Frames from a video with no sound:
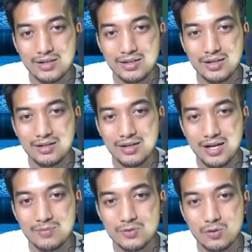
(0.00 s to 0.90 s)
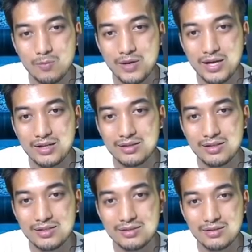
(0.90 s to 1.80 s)
think i'm so bad at
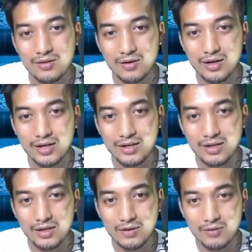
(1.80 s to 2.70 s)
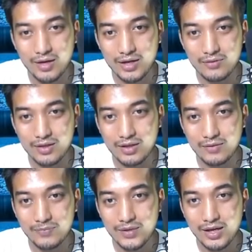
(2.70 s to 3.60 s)
this okay right over
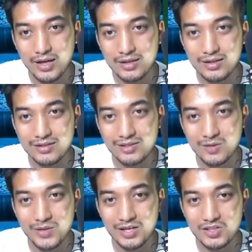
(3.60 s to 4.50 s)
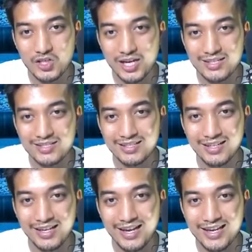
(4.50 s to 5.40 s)
there. And there's gonna be a chest.
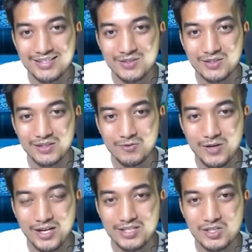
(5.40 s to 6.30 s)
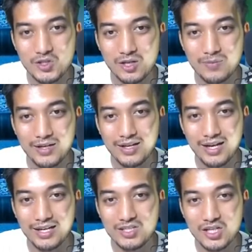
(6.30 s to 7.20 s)
Yes, ladies and gentlemen,
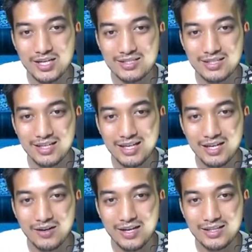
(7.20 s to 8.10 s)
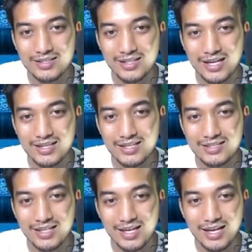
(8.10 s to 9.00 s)
a chest. Okay, let's get
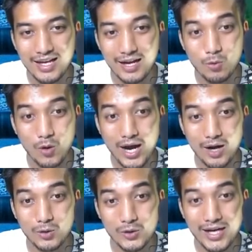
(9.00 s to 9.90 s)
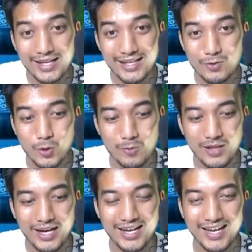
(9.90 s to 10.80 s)
this. And wow, look at that rune blade,